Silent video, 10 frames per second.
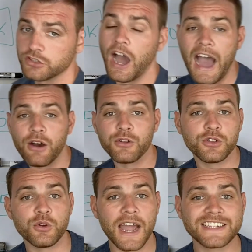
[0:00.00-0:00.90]
So how
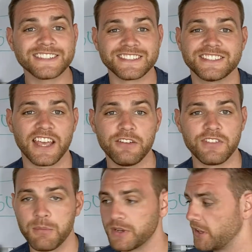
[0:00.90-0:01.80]
do you actually save
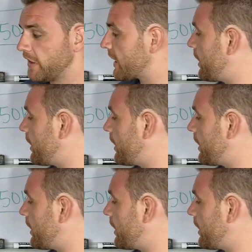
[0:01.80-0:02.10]
that